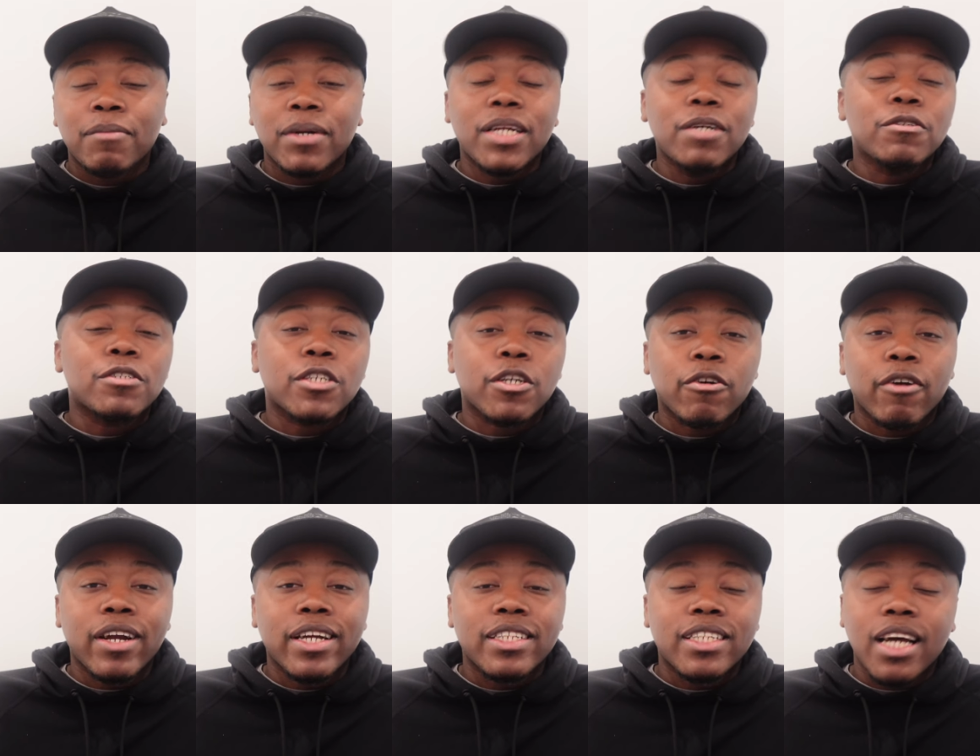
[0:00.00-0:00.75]
But it was
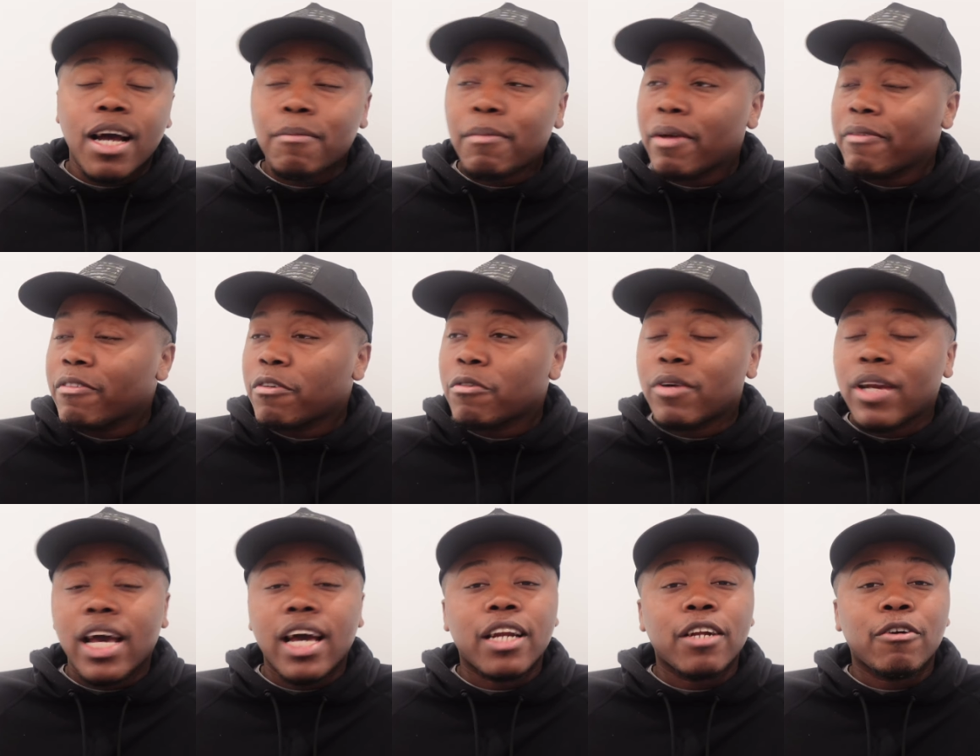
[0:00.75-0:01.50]
a great time.
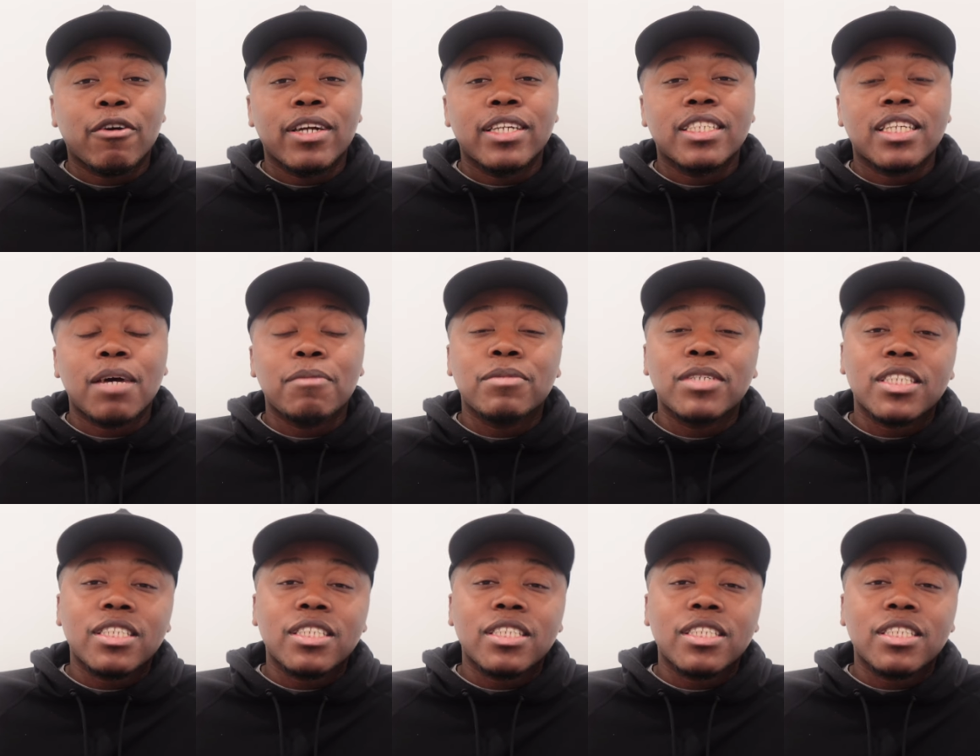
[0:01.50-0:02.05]
Everyone had a great time.